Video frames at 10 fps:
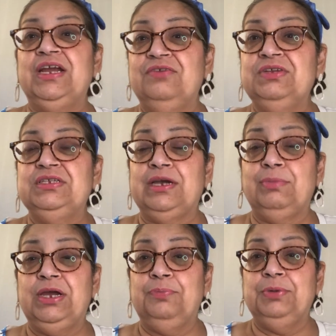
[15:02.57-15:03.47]
every
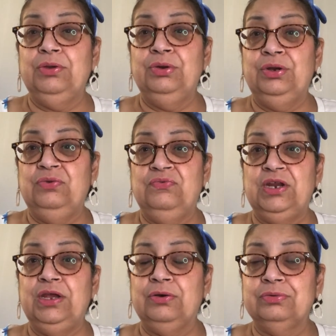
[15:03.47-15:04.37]
time I upload a new
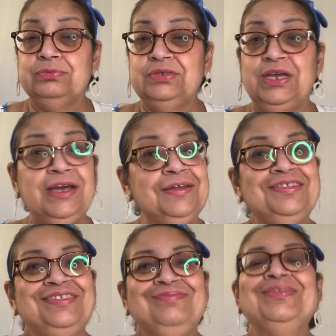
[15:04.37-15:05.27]
video. Yeah,
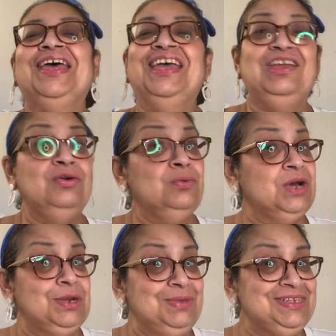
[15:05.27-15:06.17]
you don't
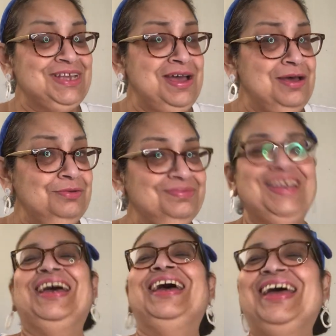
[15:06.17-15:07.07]
want to miss out.
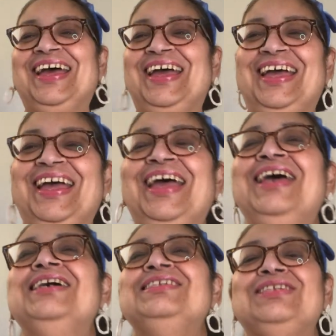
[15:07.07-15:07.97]

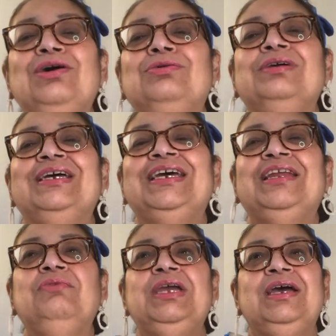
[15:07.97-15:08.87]
So
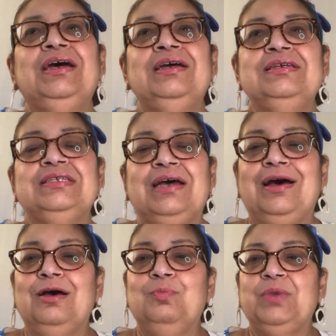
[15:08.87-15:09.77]
anyway, guys,
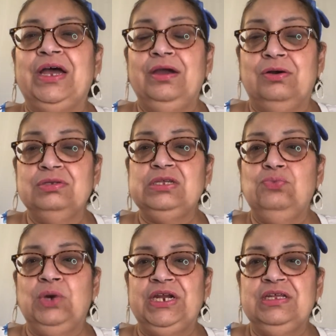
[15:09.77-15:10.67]
I also
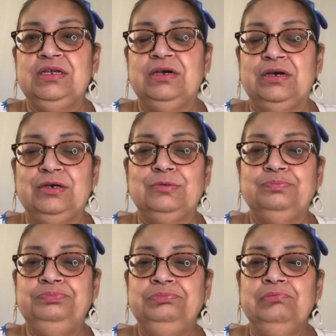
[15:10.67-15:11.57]
want
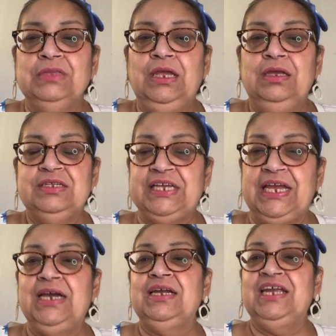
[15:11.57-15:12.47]
to
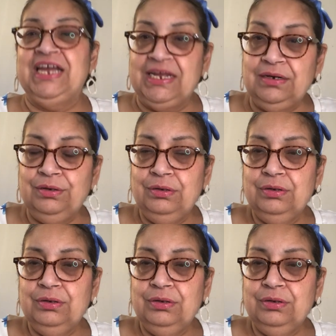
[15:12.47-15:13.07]
say again